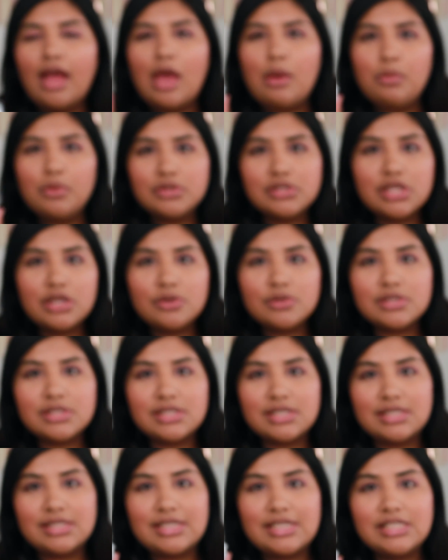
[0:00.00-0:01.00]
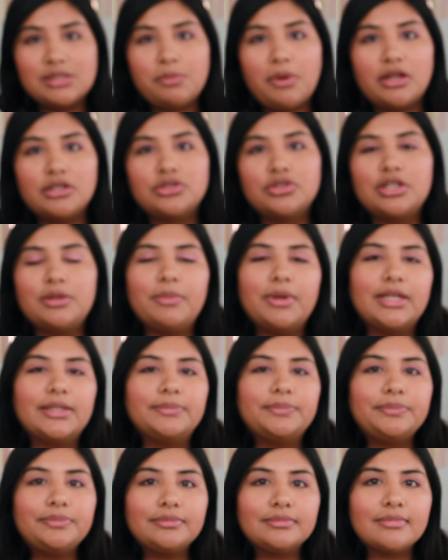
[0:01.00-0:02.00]
I mostly use this as a spot
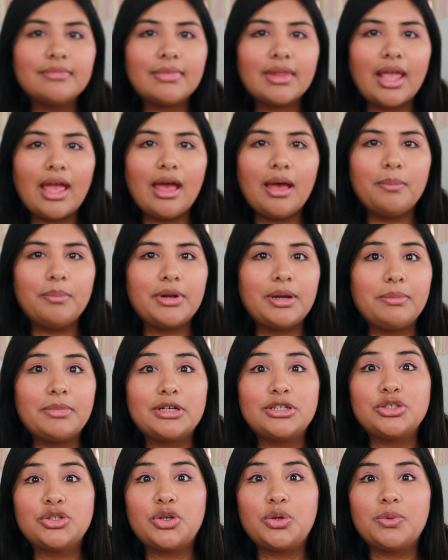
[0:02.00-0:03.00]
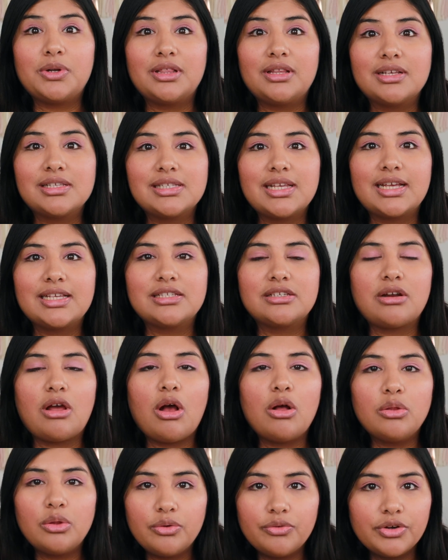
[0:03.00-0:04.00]
treatment, but I'm going to show you what it looks like as an
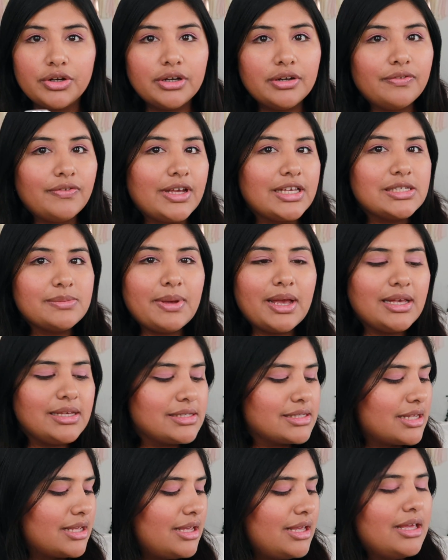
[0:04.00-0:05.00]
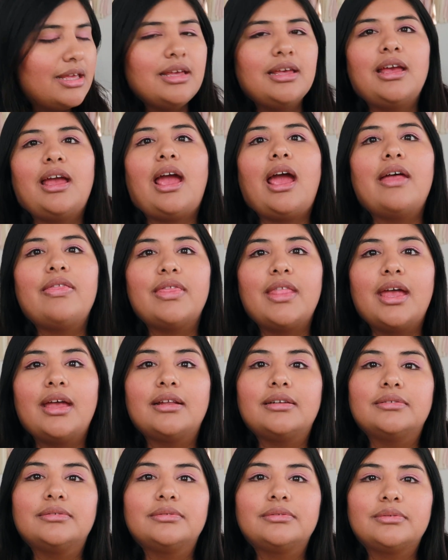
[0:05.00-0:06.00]
all over face mask and
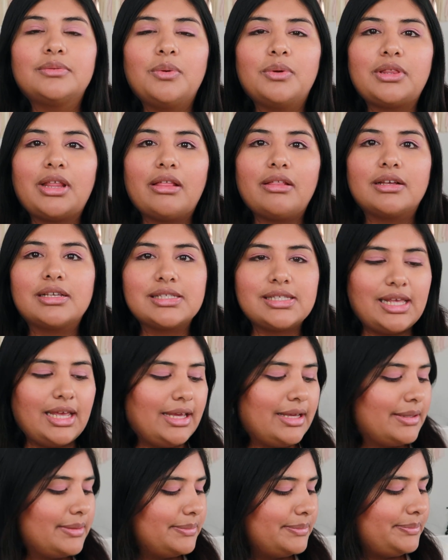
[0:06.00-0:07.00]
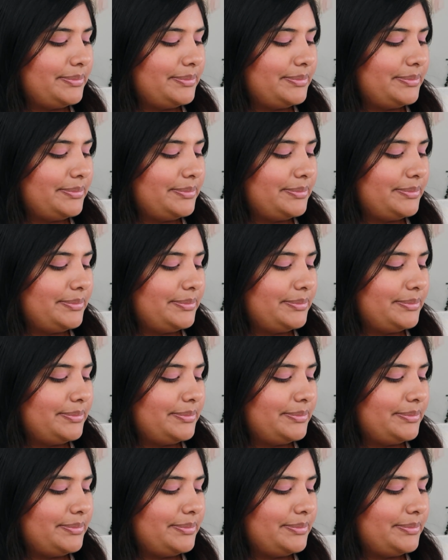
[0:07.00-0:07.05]
then what that looks like.